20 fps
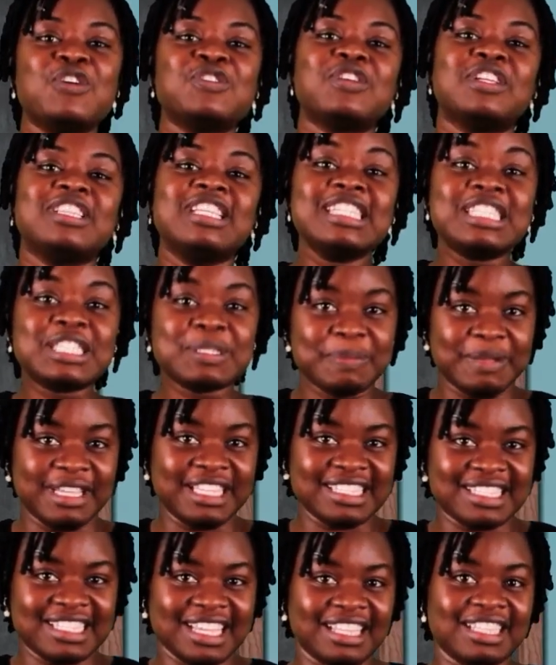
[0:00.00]
So this
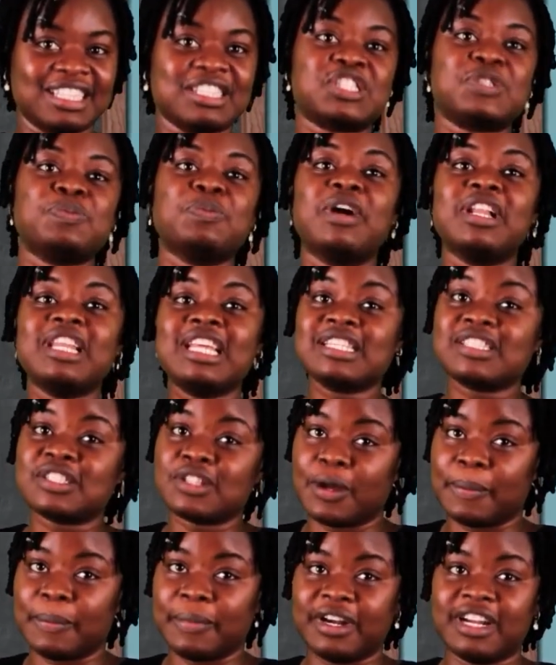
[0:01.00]
means that the smallest
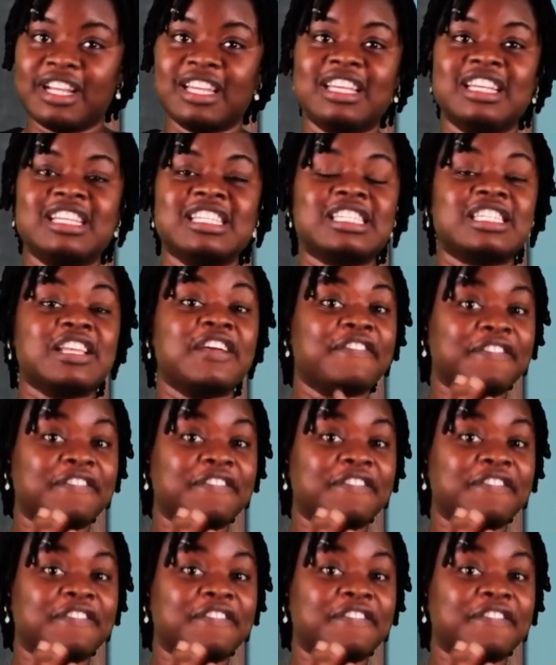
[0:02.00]
number is